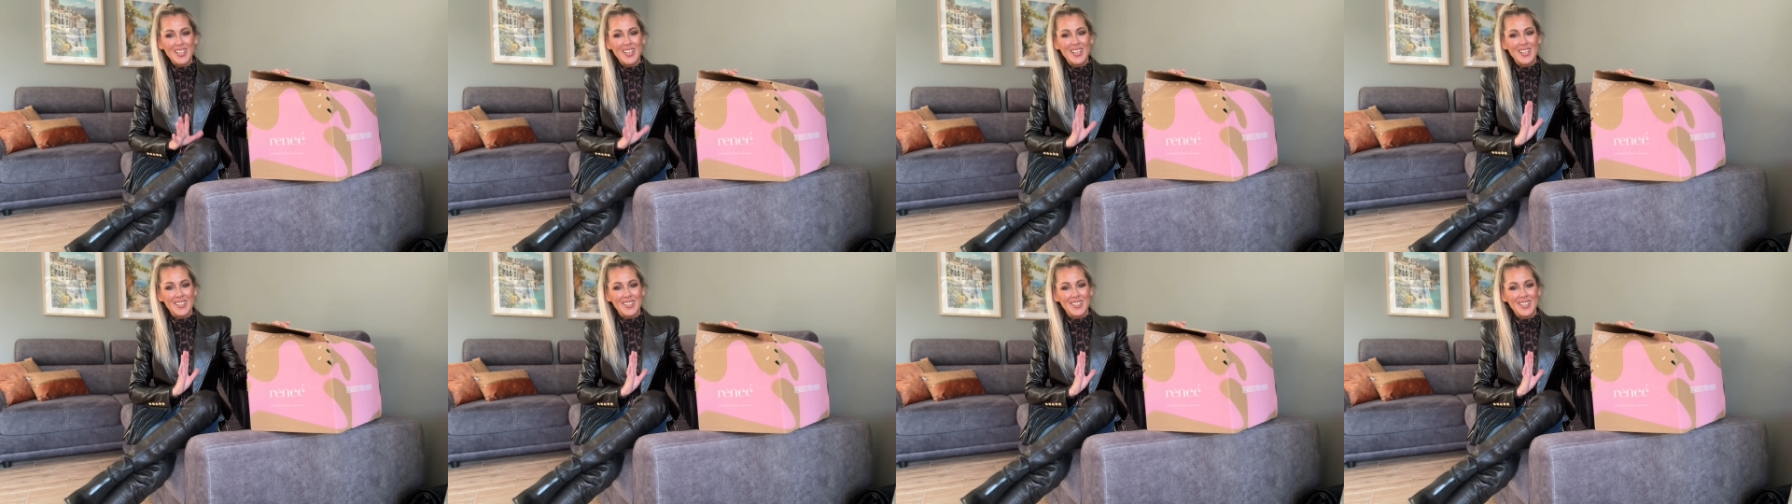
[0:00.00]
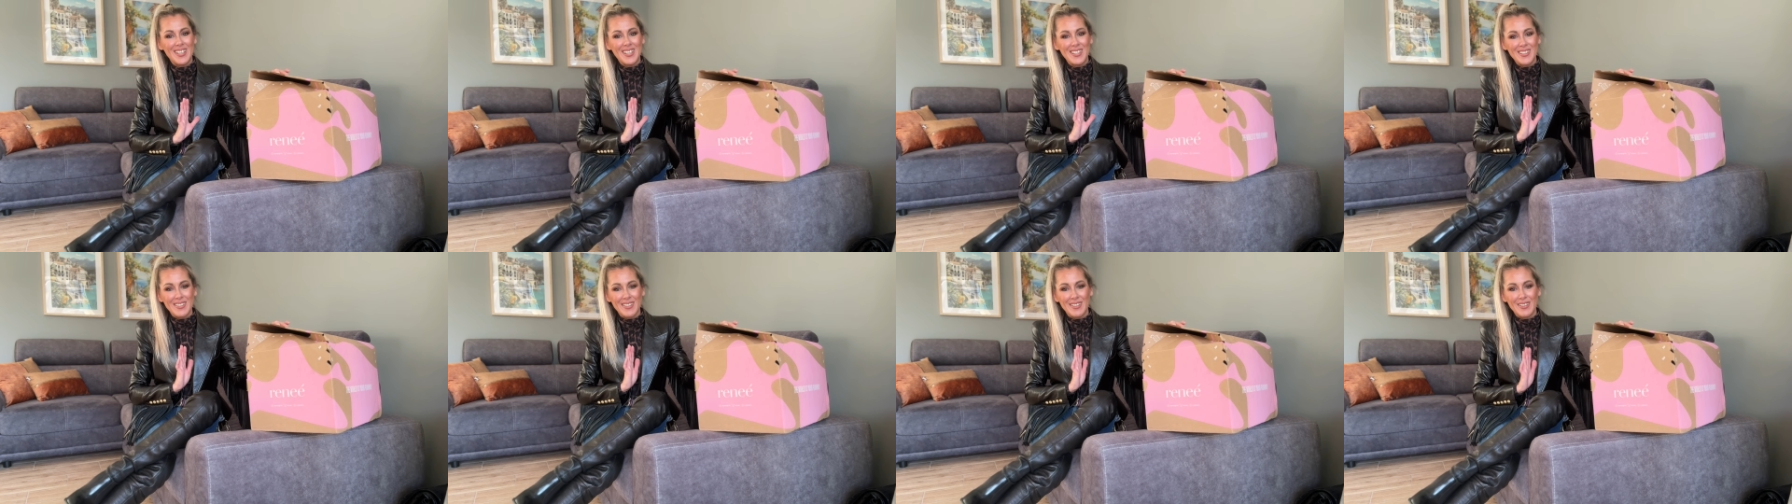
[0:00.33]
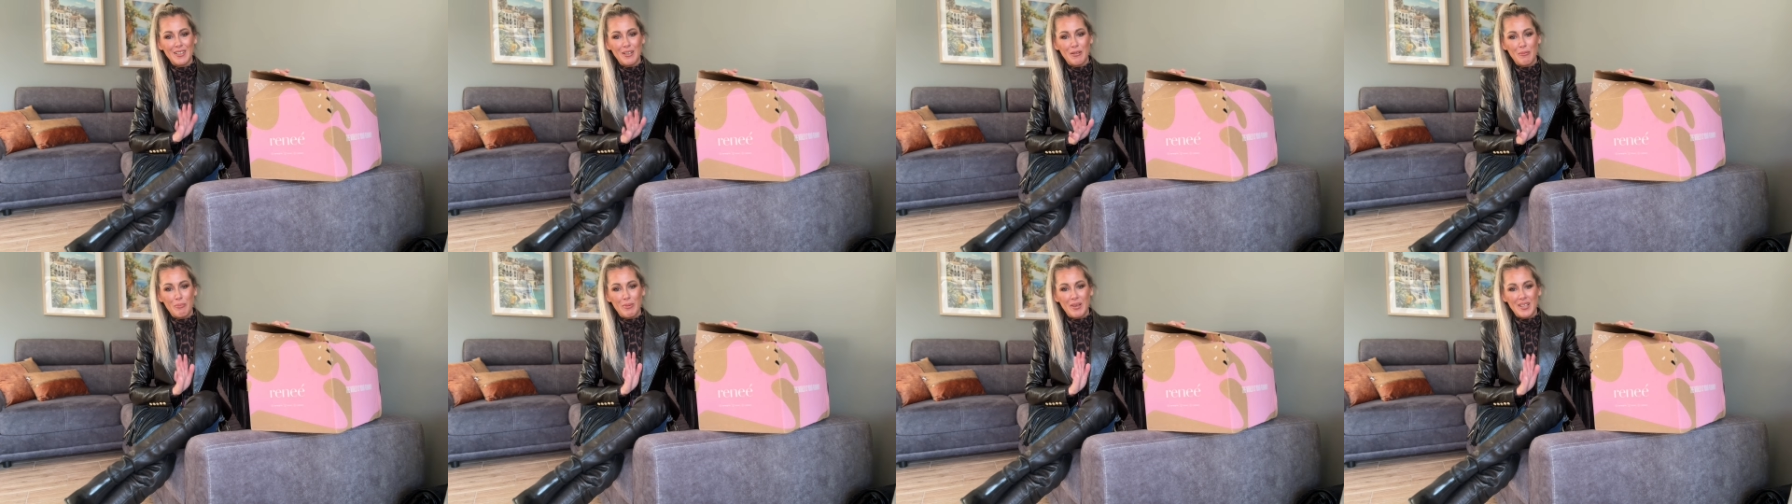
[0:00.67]
it isn't
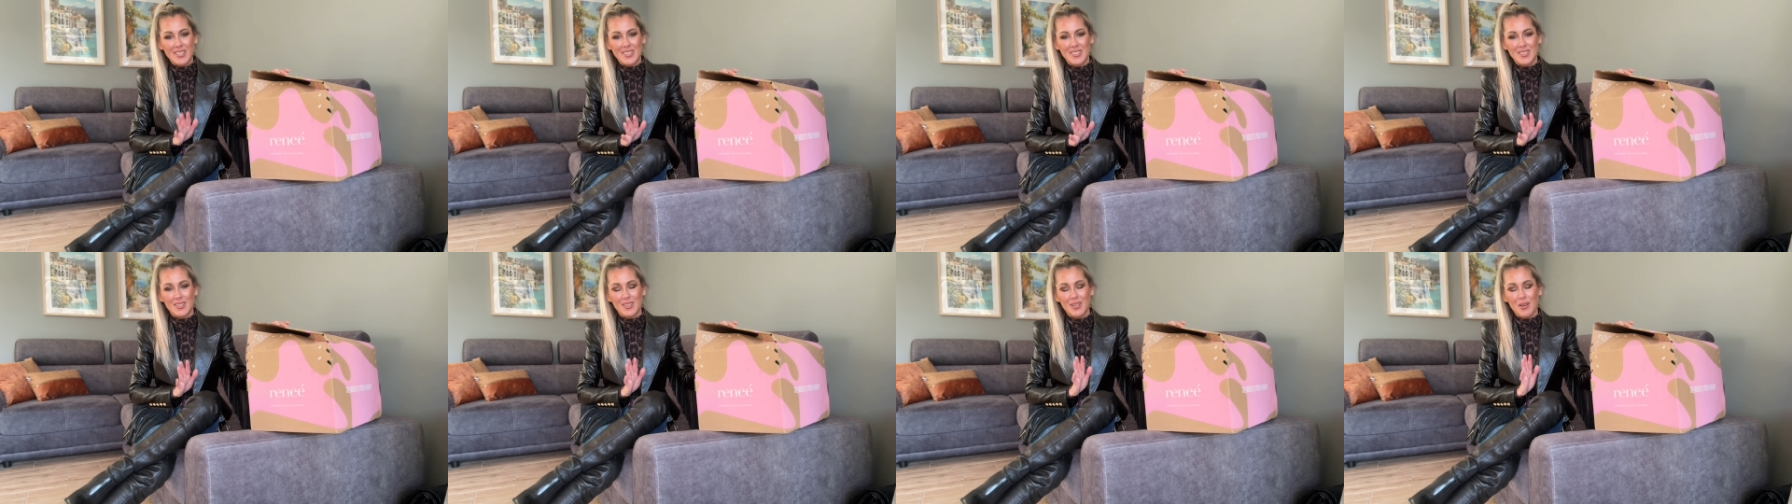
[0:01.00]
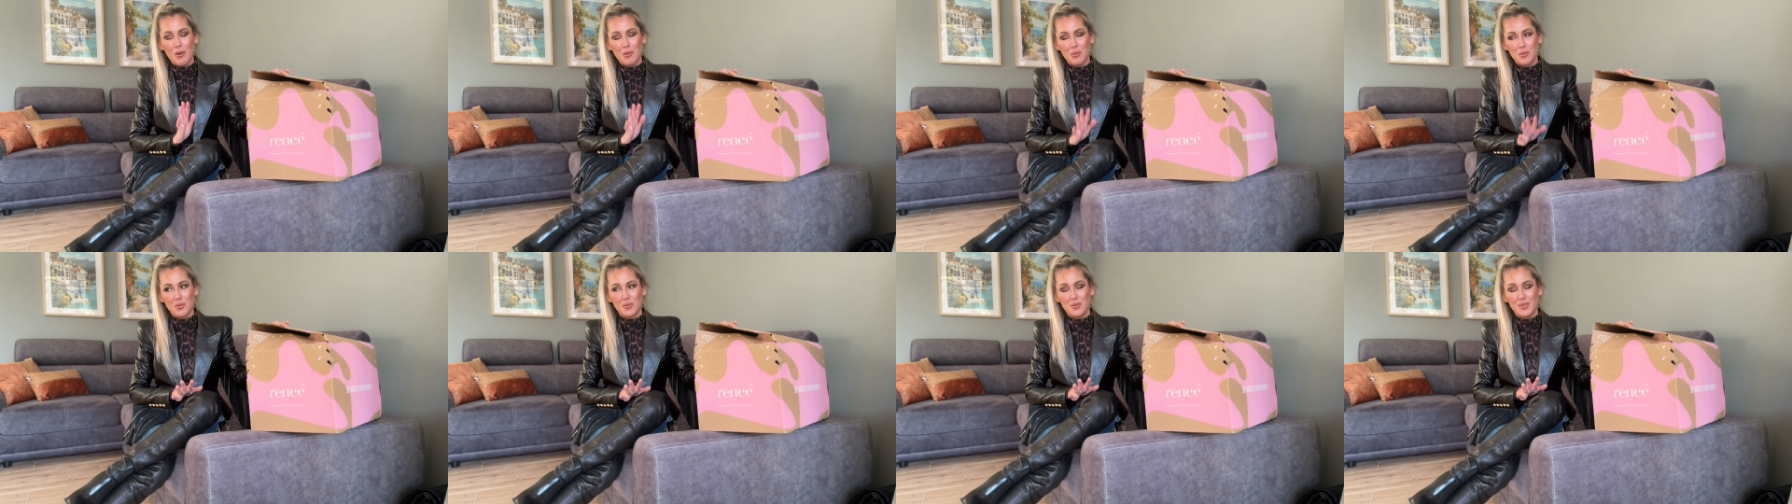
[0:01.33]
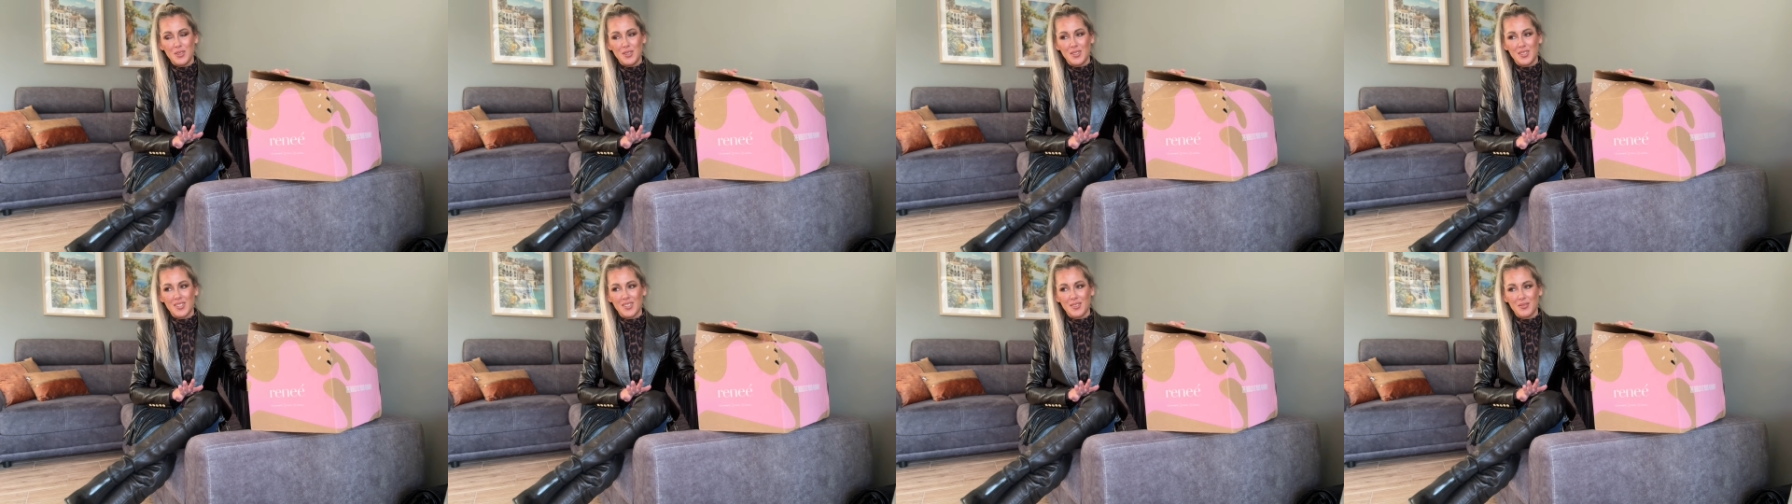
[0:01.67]
the best
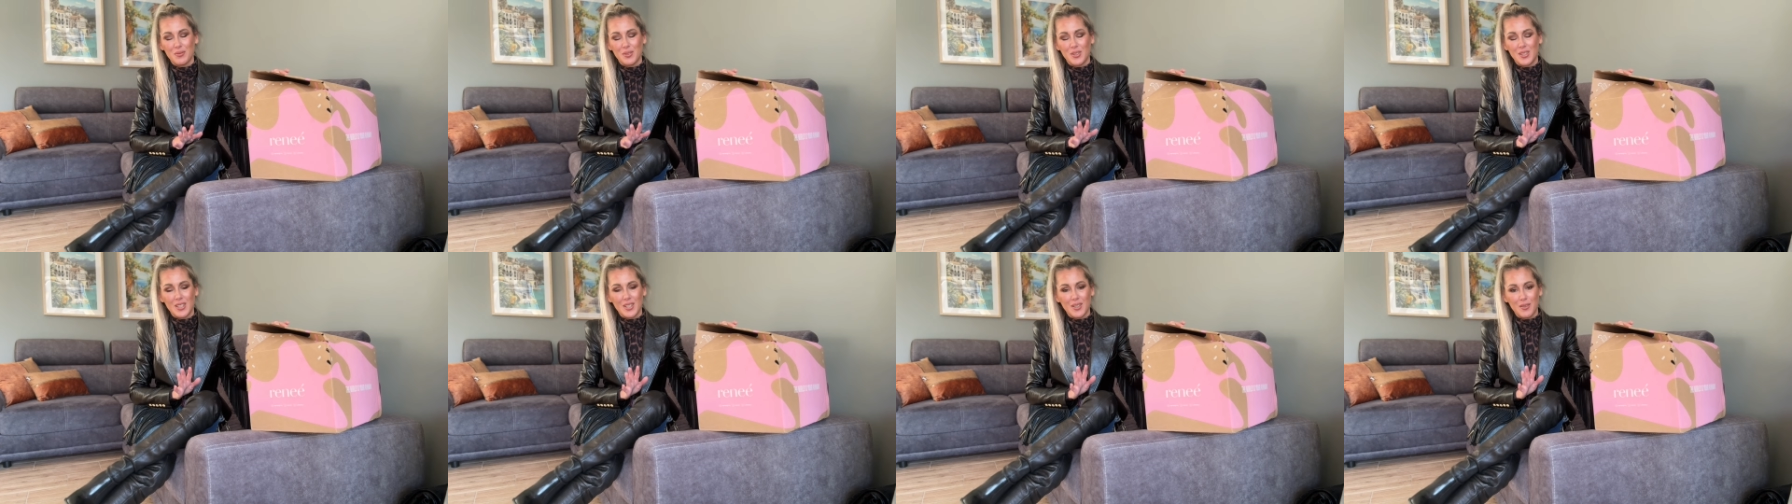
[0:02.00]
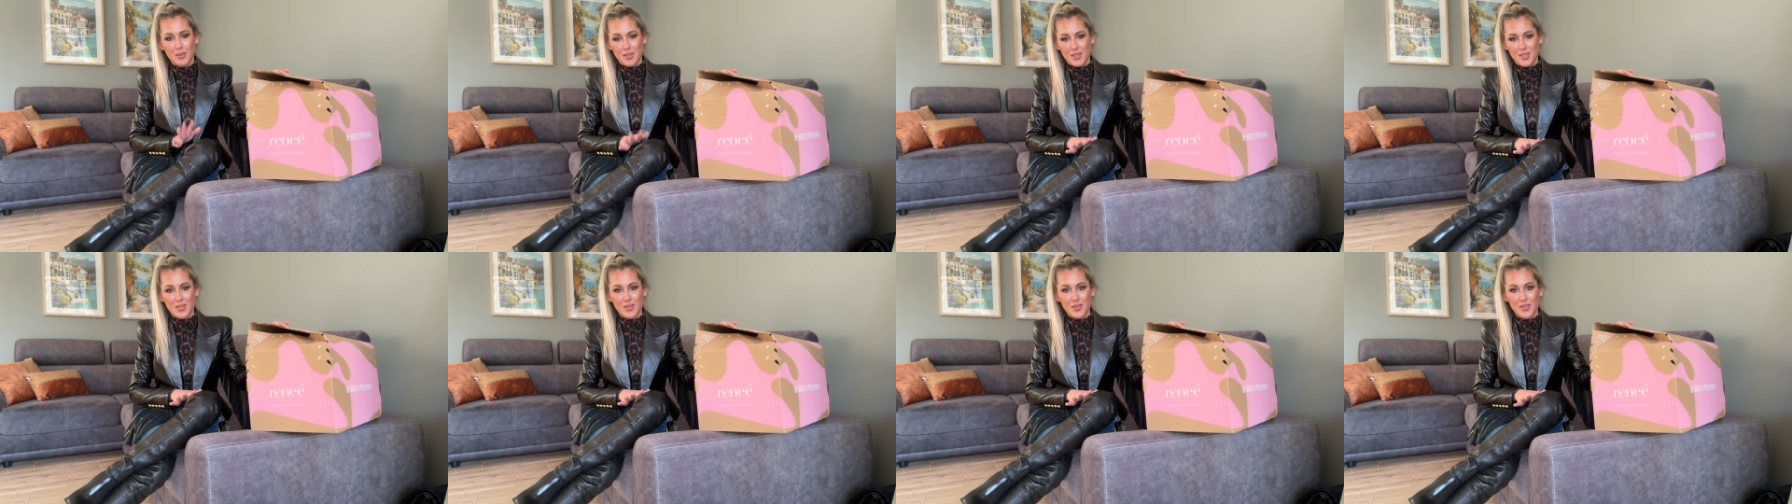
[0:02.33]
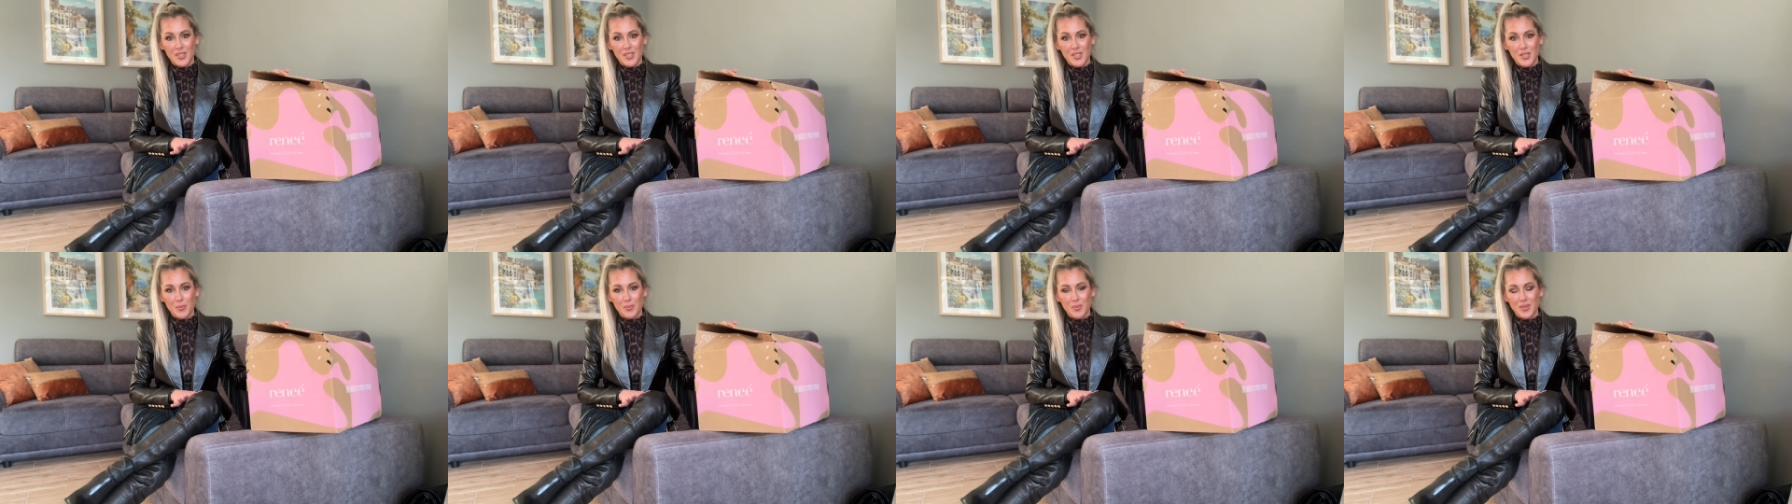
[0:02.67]
outfit for the grocery
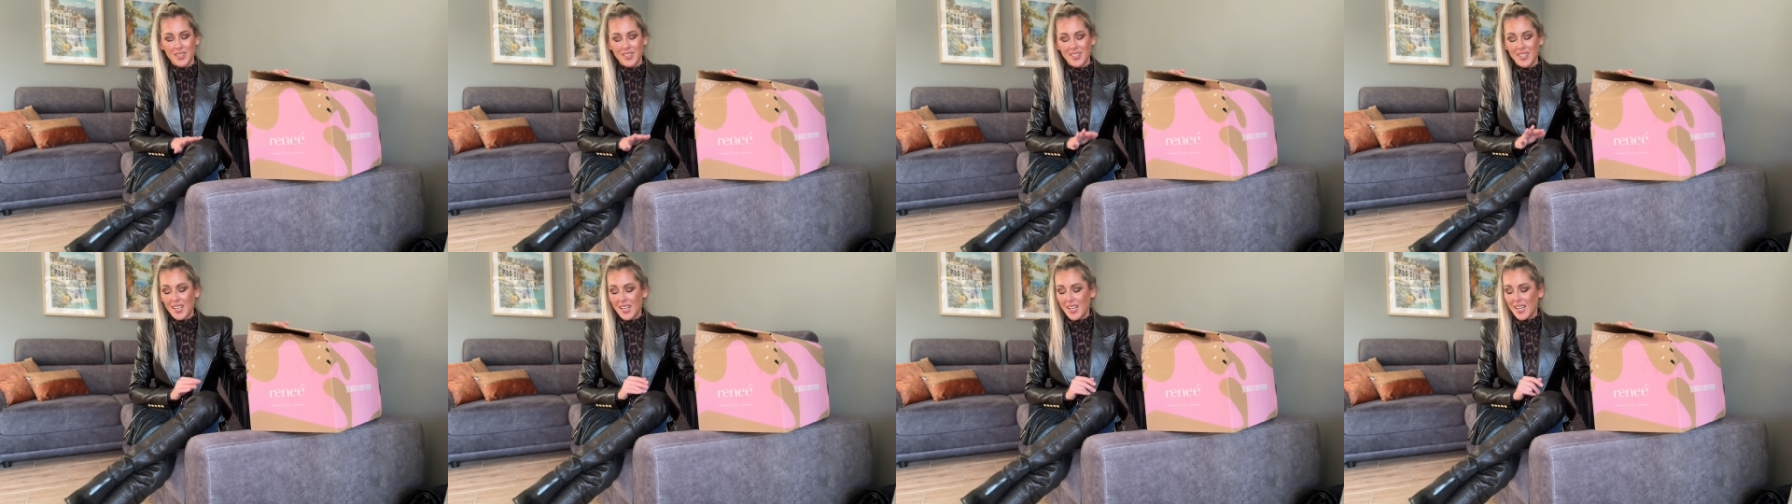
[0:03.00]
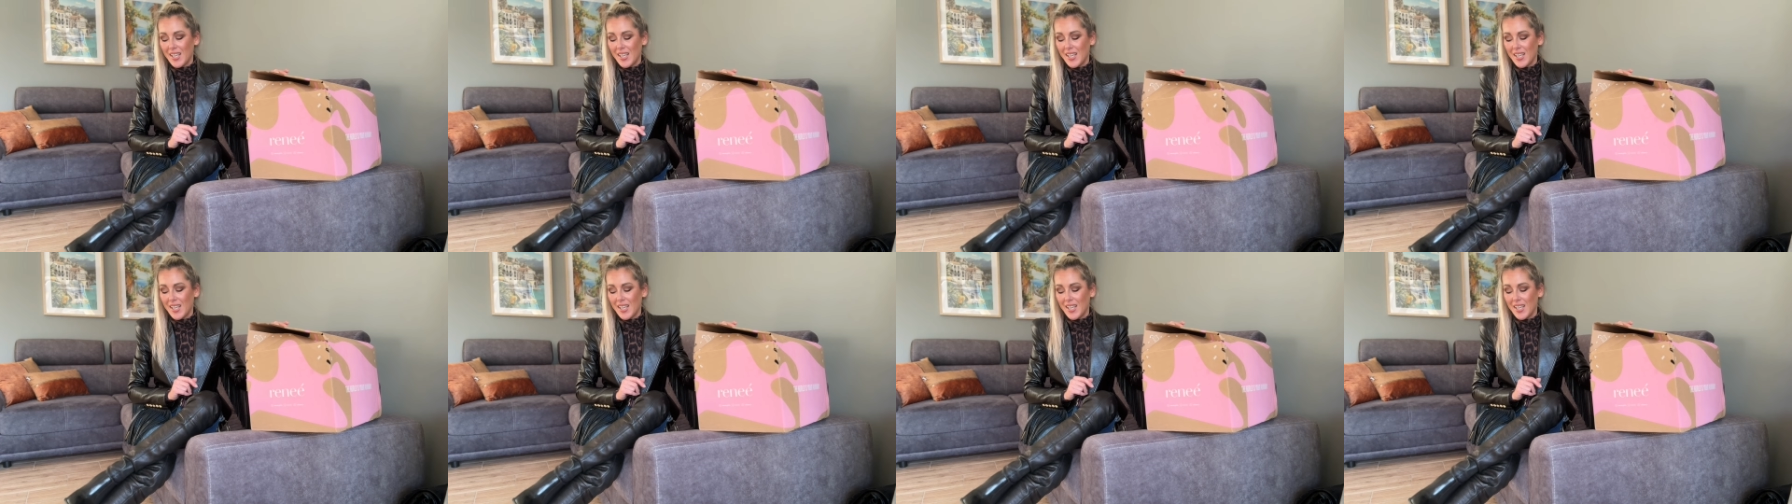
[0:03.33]
shopping.